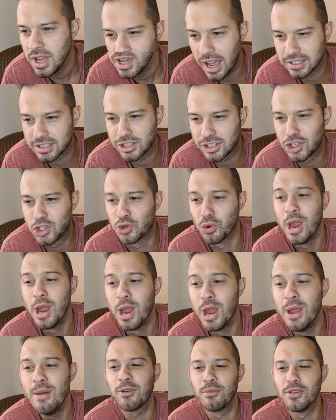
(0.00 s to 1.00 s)
Yeah,
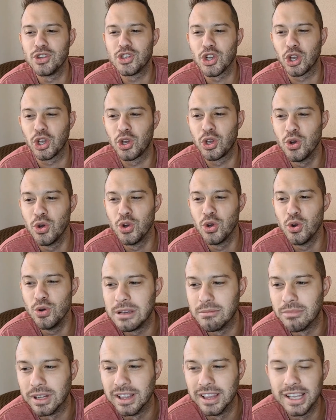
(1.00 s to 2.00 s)
stream from the jacuzzi.